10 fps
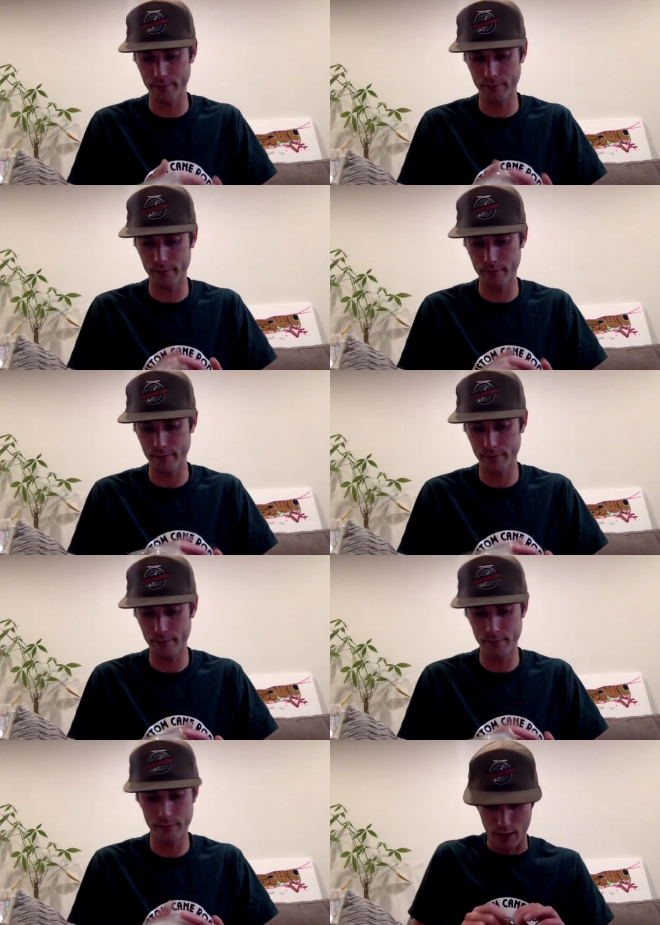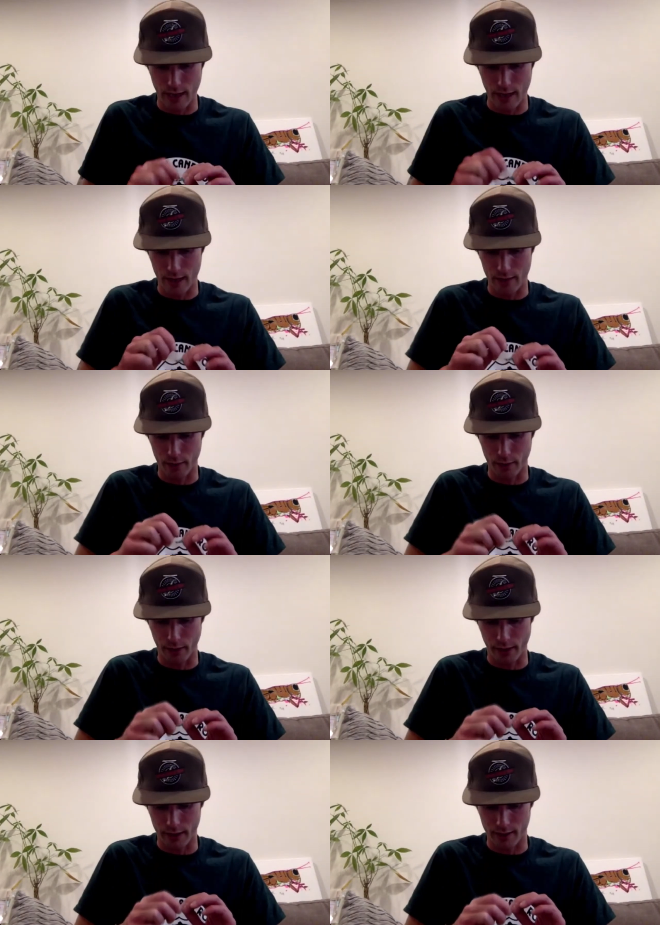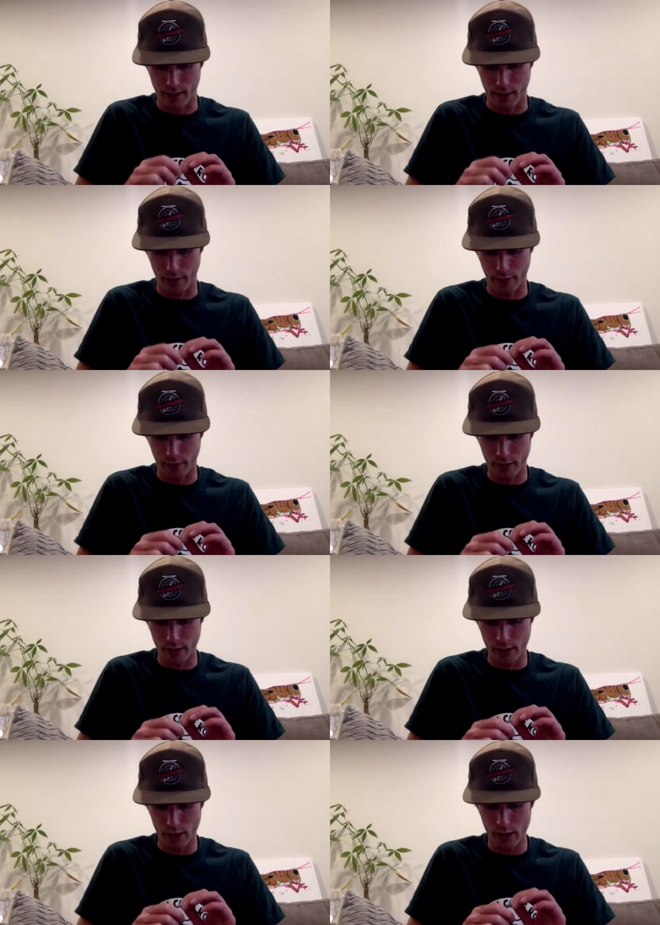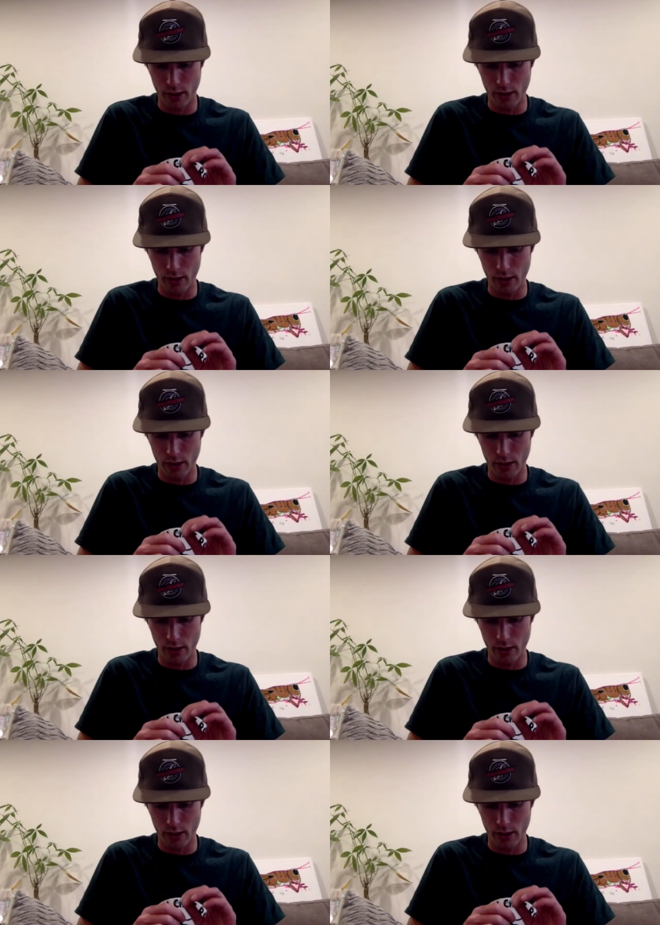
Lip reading: No one is speaking in this clip.